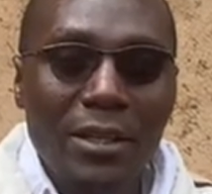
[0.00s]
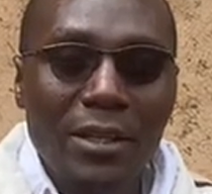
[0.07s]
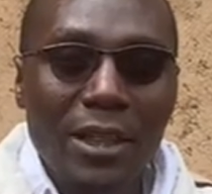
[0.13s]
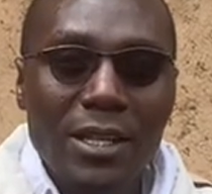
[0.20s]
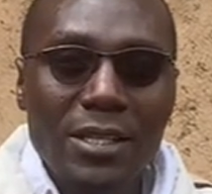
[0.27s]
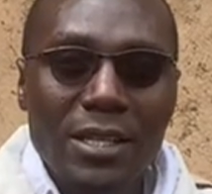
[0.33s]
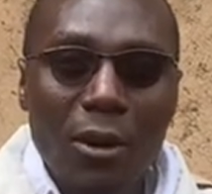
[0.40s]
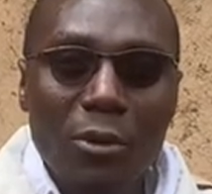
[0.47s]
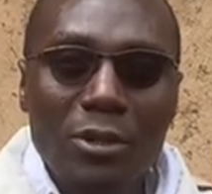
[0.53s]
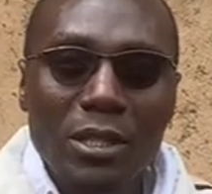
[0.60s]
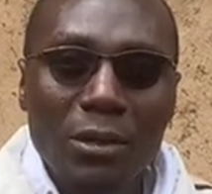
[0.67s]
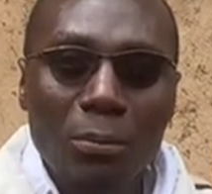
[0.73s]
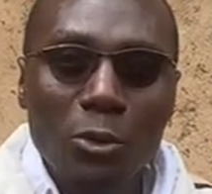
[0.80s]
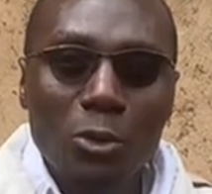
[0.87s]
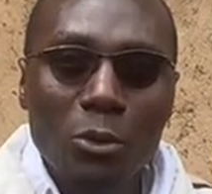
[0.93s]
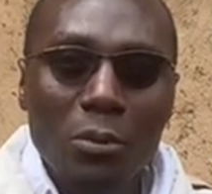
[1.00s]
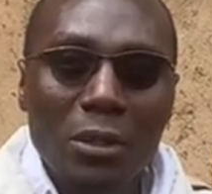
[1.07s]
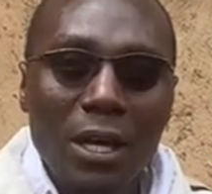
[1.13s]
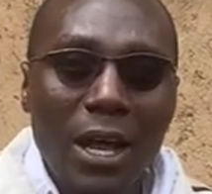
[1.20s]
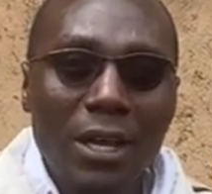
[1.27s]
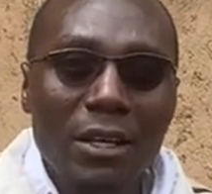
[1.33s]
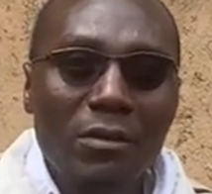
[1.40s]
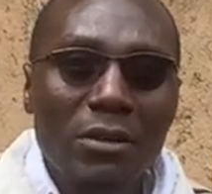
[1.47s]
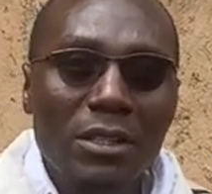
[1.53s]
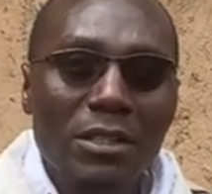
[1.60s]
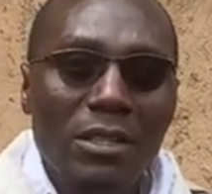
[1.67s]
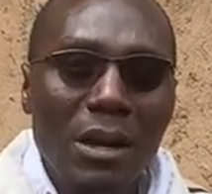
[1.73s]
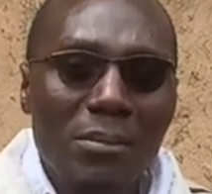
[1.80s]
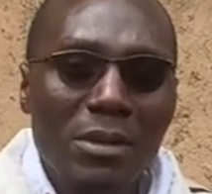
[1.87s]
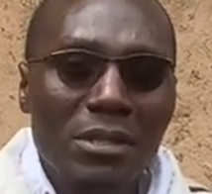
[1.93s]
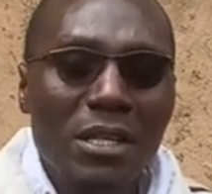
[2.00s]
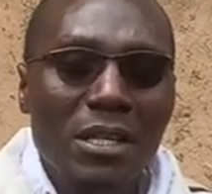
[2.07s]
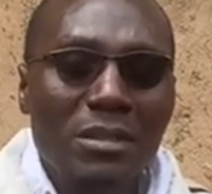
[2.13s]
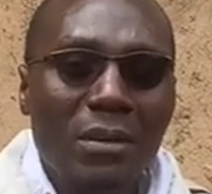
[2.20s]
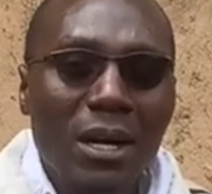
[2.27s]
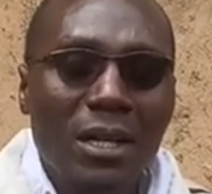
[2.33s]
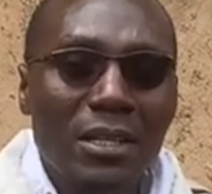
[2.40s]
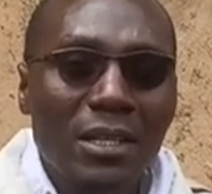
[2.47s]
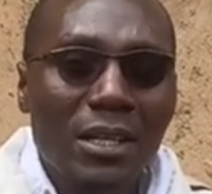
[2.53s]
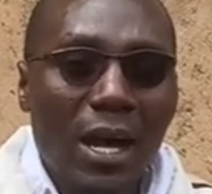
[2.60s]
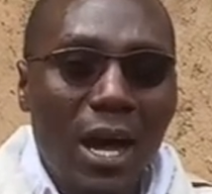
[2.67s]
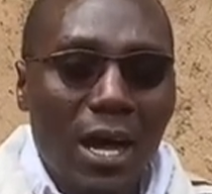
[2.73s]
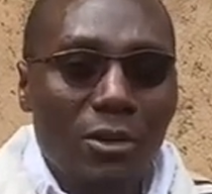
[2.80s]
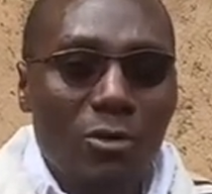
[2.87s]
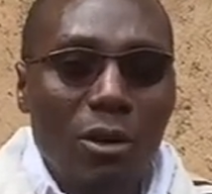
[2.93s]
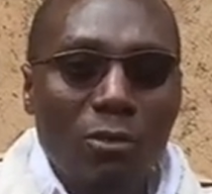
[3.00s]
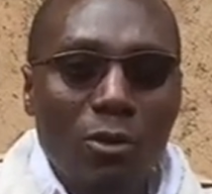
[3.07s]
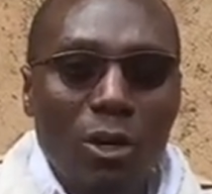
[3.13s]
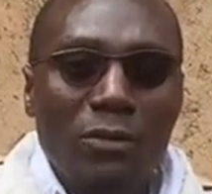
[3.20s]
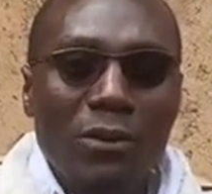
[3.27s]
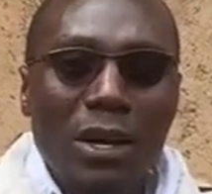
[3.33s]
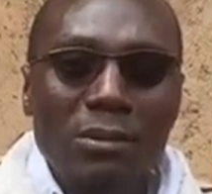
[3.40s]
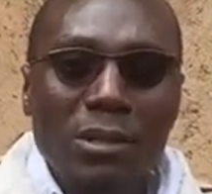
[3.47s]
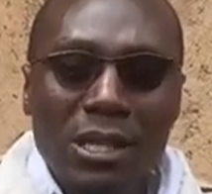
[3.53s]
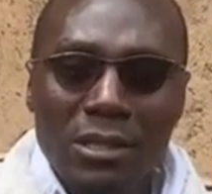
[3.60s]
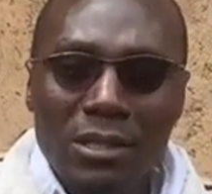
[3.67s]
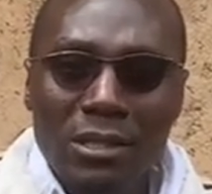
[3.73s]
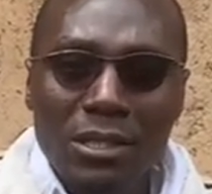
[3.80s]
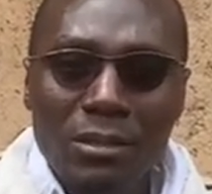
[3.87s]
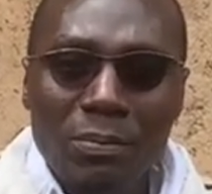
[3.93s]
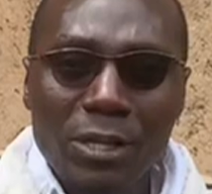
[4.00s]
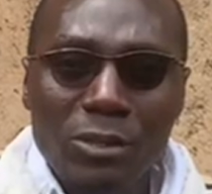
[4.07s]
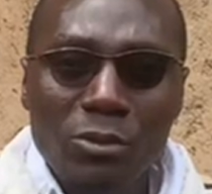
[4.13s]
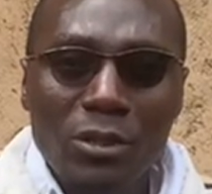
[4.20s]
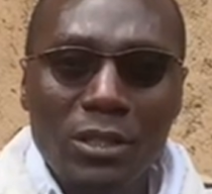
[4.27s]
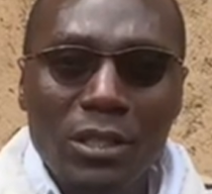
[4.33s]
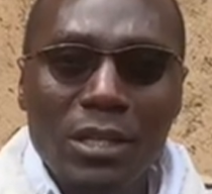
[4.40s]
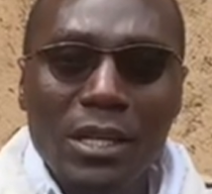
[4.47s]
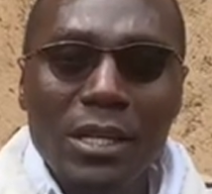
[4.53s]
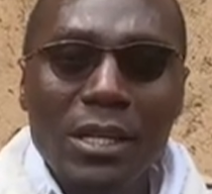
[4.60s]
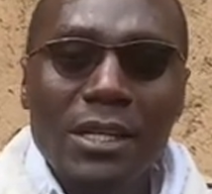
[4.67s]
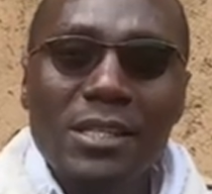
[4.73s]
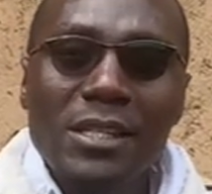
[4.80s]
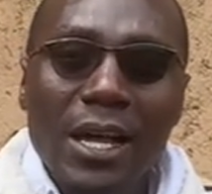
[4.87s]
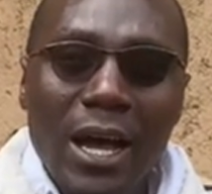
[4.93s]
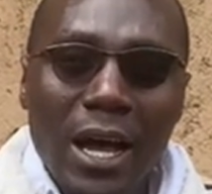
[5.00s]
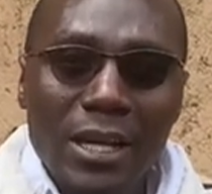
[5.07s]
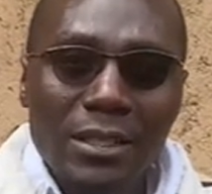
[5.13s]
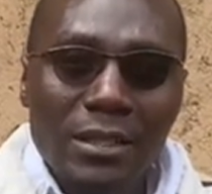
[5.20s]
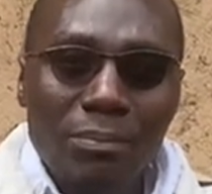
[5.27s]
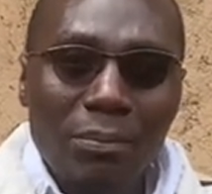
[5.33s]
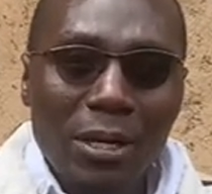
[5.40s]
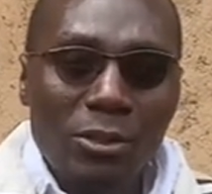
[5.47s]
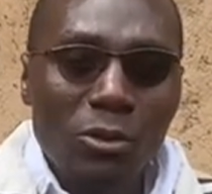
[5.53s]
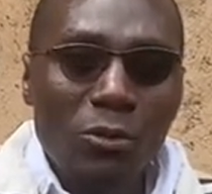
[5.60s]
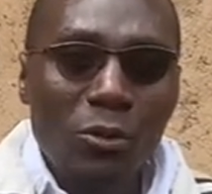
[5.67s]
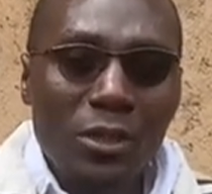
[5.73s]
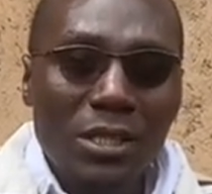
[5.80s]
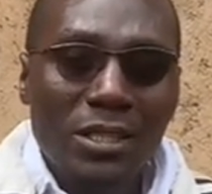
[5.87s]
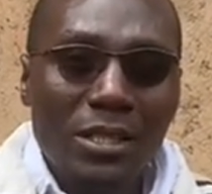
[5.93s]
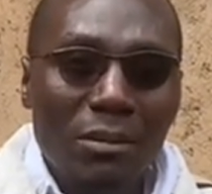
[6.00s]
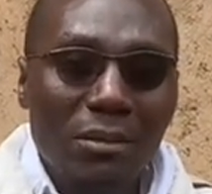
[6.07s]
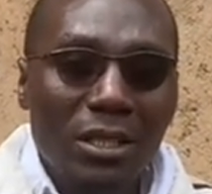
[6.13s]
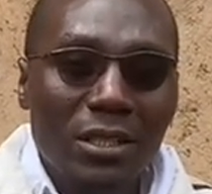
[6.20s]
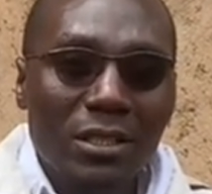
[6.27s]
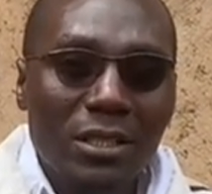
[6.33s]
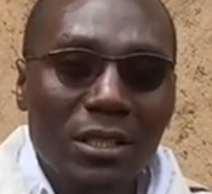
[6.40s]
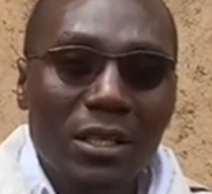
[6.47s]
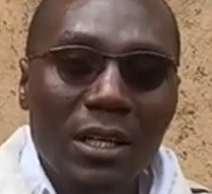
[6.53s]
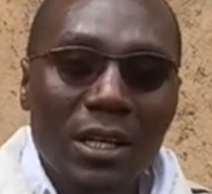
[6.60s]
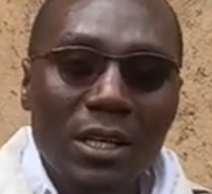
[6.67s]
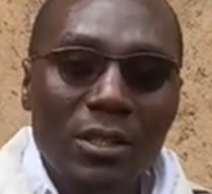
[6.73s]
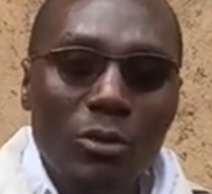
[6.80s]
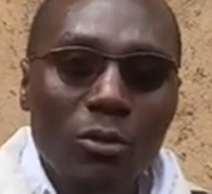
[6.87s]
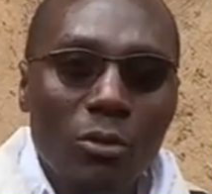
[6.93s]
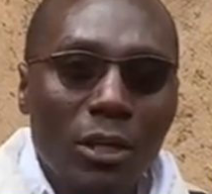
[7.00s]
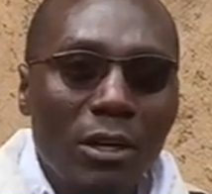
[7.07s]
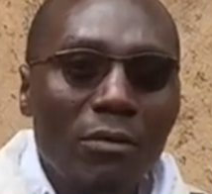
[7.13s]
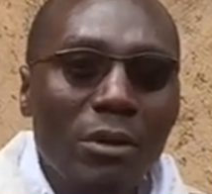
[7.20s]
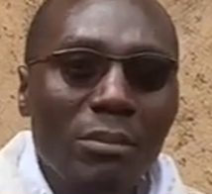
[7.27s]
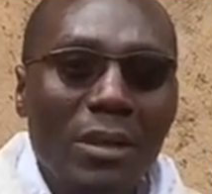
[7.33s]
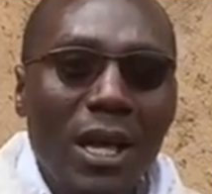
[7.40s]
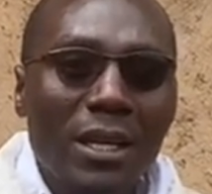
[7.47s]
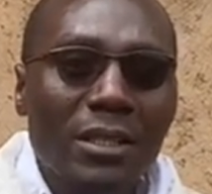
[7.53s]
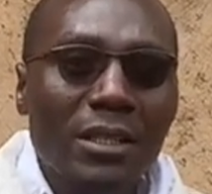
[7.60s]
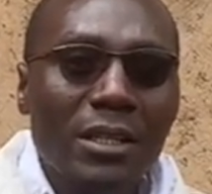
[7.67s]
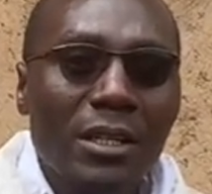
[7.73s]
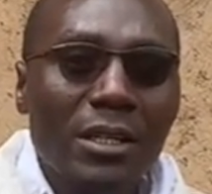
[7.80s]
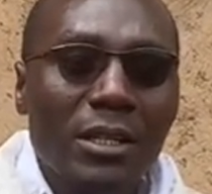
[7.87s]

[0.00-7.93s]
That is how it's supposed to be. And if it is a businessman and you have confirmed that this person is a person with a disability, you give him that.